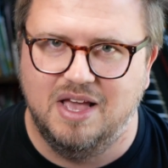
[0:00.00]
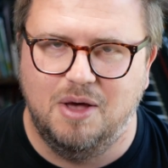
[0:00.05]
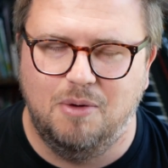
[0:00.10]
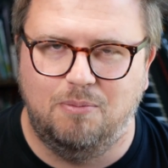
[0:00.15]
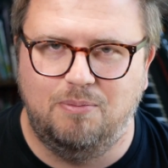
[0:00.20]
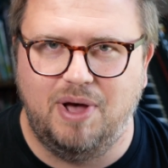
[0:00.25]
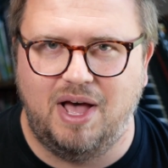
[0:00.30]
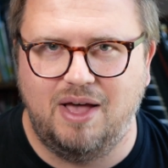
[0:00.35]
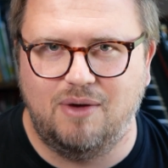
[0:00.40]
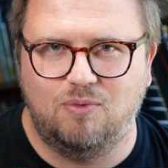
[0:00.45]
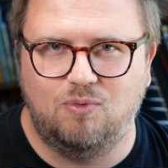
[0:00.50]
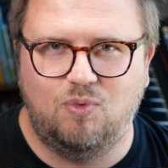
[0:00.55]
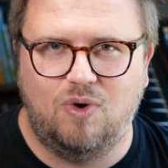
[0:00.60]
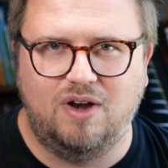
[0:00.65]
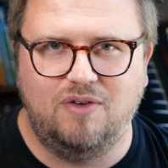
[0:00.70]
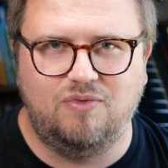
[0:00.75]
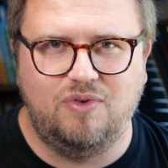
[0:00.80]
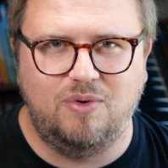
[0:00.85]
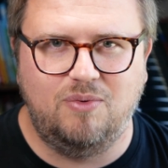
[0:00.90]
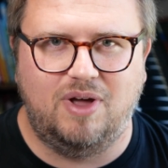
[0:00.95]
But what
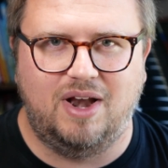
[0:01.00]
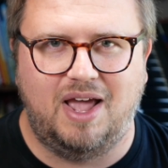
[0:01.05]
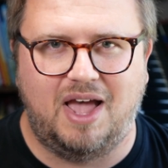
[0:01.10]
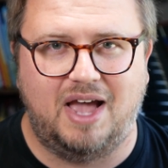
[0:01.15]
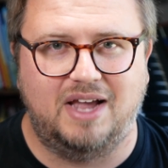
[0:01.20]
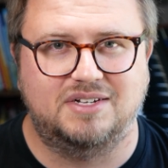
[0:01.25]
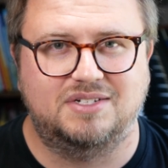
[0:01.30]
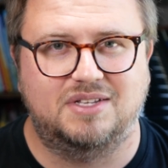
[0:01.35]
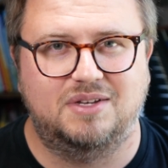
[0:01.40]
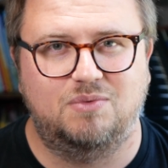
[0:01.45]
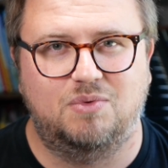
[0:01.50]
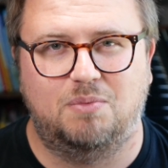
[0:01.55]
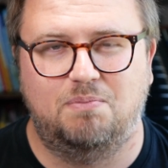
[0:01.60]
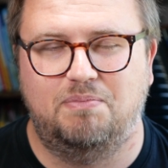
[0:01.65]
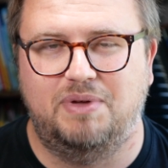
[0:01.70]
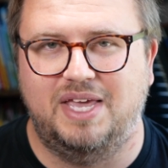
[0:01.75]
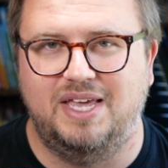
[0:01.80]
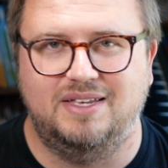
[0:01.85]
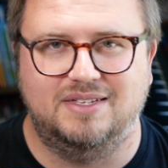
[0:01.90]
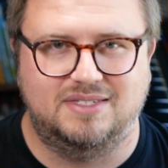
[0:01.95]
if we want to actually
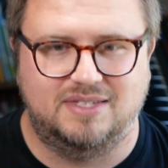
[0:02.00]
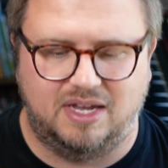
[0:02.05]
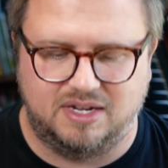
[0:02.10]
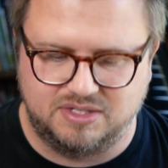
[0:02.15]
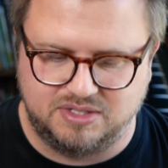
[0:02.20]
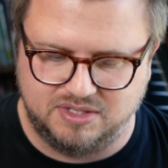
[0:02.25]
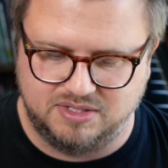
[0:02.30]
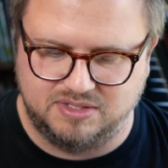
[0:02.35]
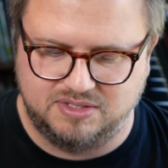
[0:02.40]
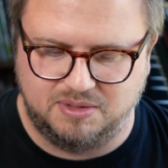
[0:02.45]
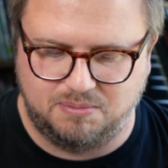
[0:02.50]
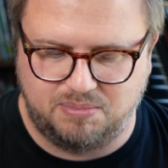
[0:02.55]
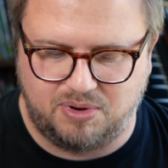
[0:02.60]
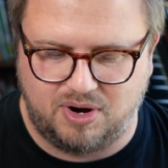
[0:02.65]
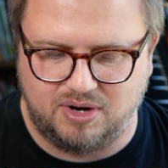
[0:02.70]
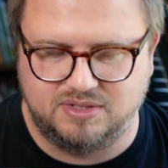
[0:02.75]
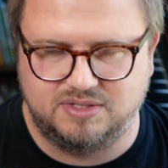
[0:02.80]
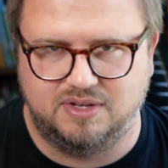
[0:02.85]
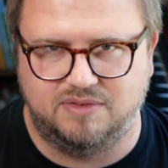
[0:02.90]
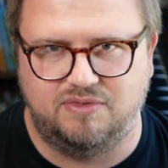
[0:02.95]
repeat sections and
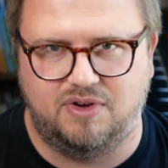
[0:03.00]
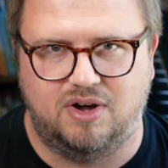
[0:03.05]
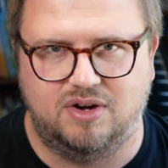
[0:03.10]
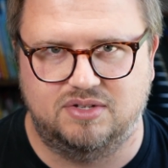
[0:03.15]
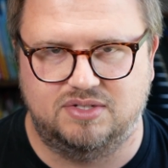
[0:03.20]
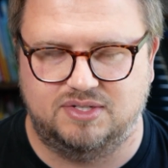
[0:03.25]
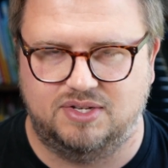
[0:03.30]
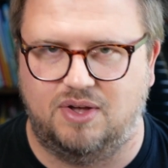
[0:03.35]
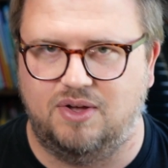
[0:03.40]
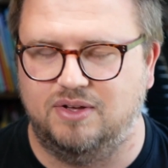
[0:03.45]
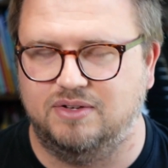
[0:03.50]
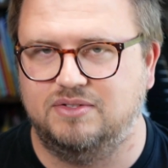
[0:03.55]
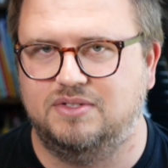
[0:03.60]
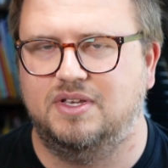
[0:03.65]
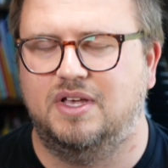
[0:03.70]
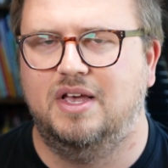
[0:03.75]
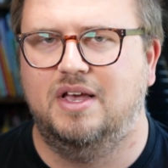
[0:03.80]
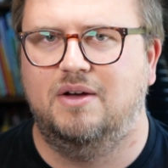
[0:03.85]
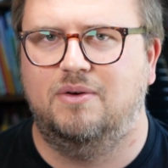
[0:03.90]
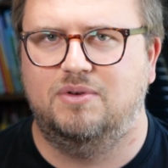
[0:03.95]
parts of our songs?
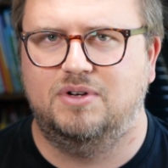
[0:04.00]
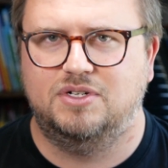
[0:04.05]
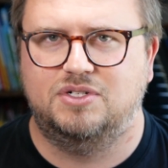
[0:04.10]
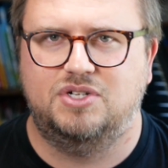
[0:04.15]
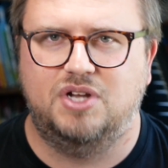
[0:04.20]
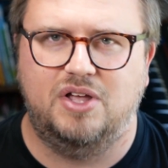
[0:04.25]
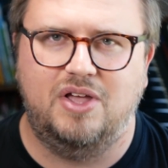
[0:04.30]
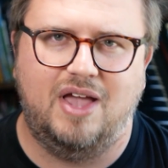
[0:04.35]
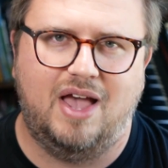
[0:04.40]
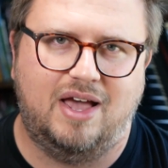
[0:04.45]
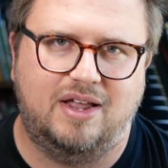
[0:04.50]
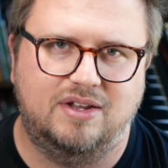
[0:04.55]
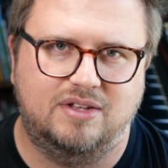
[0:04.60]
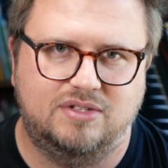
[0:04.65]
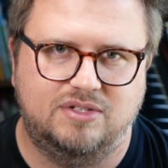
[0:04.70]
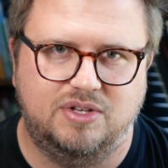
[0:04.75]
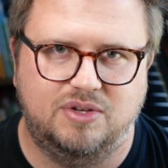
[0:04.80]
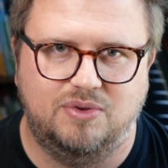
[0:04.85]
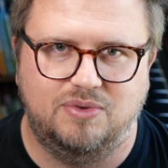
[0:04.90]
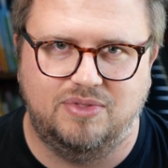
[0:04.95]
I'm going to show you how to
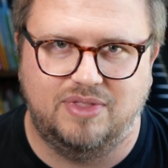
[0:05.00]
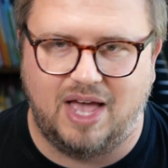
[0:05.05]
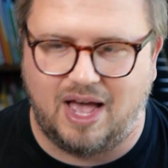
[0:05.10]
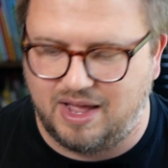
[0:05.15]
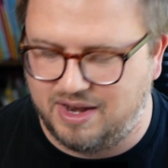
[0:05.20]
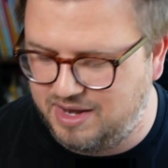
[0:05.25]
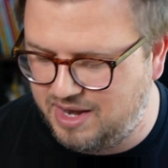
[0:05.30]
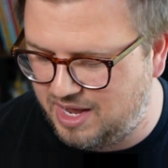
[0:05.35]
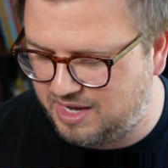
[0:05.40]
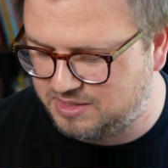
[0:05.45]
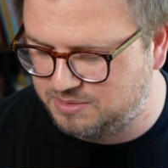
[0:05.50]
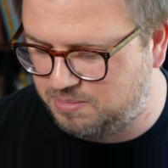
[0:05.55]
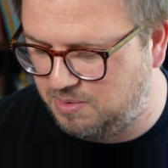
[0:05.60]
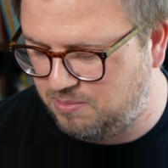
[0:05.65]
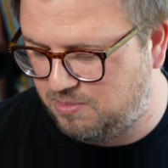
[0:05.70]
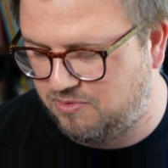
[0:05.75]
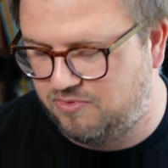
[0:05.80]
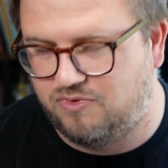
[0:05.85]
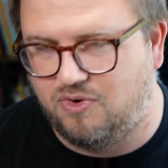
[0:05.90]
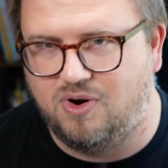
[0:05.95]
do that next. But
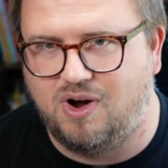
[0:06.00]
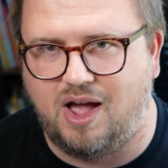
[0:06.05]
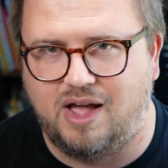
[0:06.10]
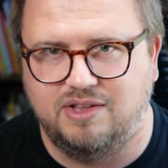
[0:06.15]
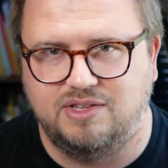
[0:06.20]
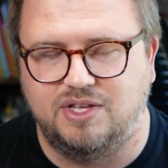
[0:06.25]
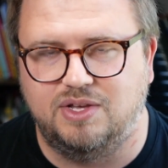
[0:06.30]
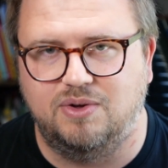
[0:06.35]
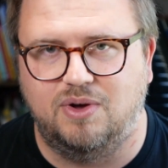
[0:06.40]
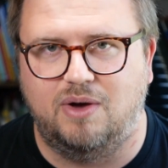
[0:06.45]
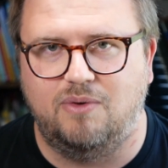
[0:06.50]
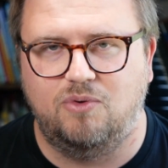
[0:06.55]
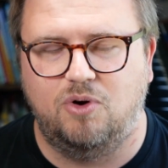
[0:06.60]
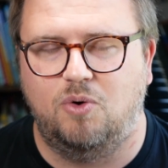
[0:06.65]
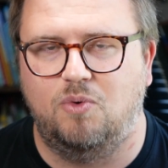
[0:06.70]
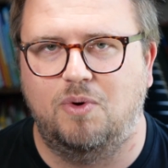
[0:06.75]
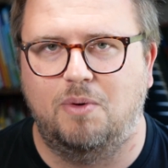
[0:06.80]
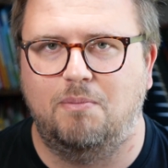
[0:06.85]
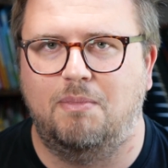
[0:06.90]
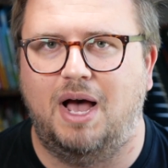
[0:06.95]
before I do, I want to
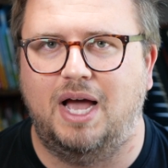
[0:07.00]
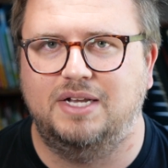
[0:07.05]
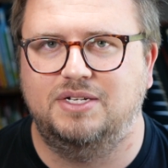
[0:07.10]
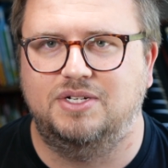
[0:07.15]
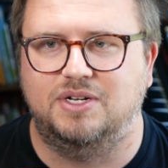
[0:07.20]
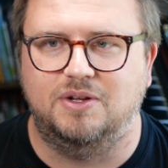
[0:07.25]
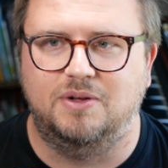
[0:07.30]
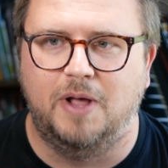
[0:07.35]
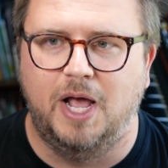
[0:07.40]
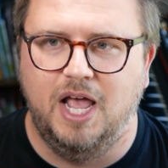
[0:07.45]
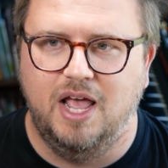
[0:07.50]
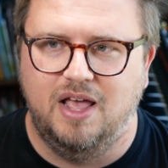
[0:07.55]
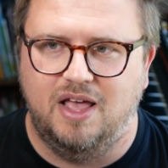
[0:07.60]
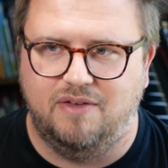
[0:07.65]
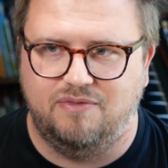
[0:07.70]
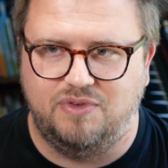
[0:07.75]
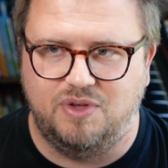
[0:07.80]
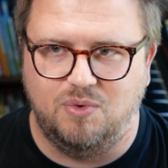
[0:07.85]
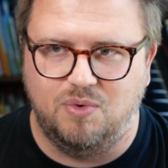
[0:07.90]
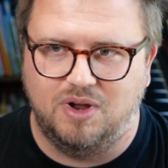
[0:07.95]
remind you,
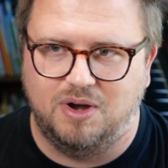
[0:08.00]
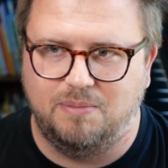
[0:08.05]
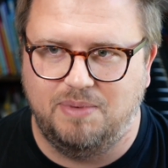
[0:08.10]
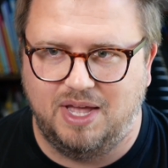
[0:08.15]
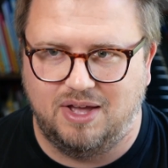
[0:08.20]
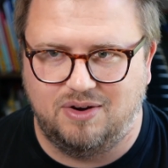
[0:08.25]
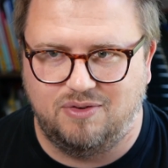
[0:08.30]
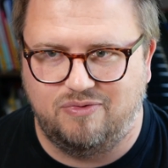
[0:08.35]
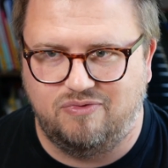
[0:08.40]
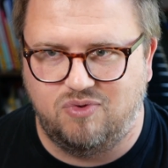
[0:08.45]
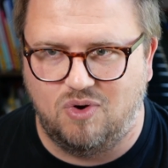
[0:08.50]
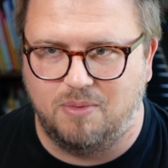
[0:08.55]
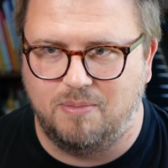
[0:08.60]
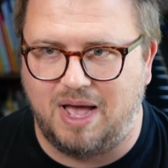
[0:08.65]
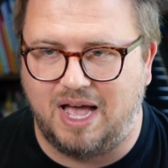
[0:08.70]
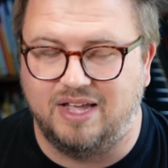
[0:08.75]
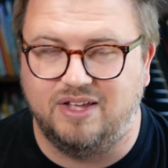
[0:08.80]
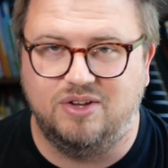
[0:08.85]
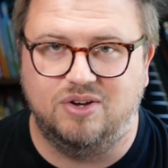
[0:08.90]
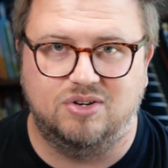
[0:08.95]
if you want to be able to
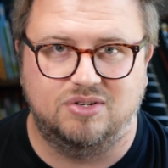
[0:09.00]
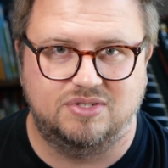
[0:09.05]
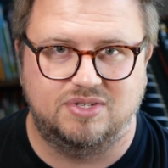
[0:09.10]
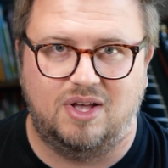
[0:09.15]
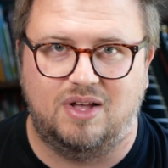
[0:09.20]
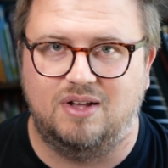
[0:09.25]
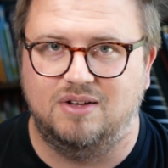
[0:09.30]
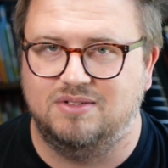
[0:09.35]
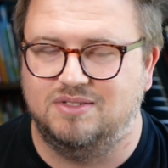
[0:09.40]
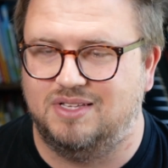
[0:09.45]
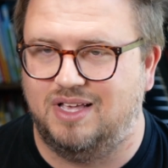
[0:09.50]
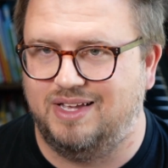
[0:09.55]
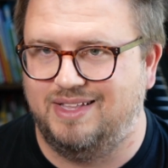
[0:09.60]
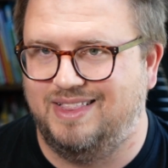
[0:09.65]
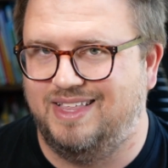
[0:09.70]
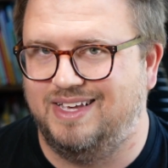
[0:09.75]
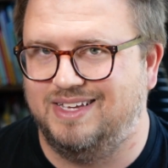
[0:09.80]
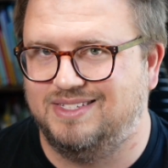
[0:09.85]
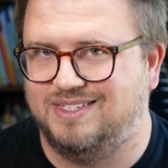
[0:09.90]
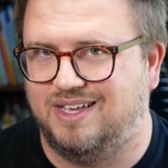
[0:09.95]
format your songs like
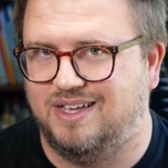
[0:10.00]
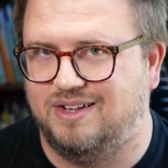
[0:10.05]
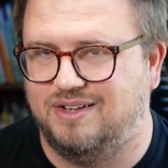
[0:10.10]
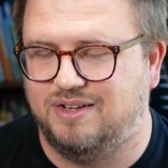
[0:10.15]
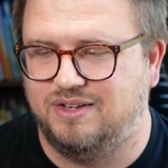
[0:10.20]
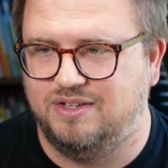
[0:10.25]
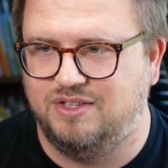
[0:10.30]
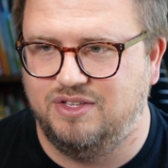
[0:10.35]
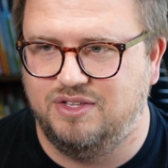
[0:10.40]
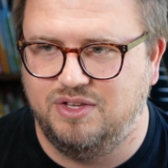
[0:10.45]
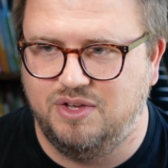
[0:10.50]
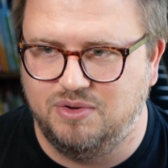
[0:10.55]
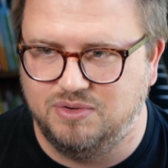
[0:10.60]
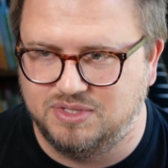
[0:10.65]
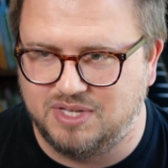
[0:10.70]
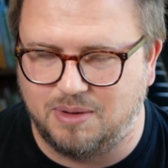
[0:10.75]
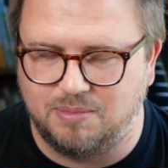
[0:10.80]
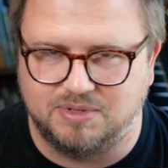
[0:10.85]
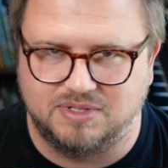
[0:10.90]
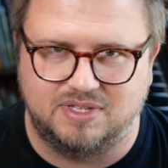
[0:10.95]
this and use
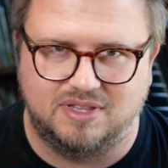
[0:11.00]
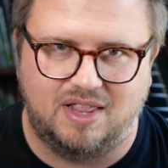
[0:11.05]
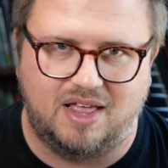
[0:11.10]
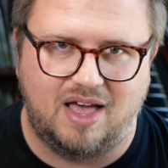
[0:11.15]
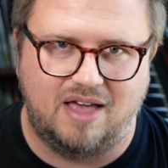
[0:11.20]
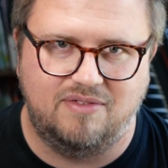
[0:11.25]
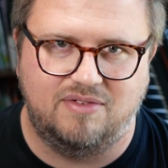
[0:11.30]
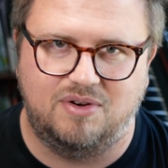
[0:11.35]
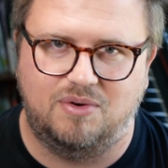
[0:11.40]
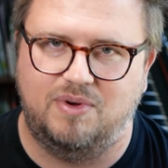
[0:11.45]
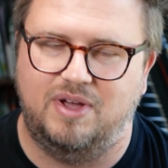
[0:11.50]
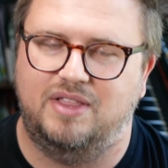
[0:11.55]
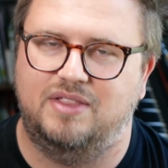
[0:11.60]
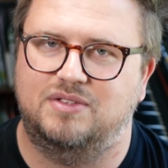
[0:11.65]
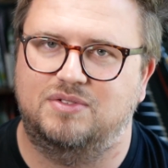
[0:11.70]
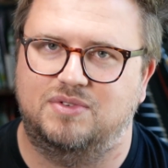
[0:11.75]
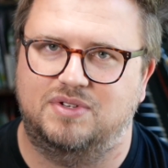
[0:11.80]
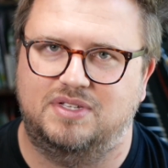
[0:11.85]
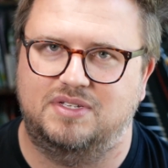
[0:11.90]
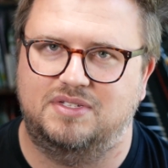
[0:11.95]
Ableton Live in a way that's really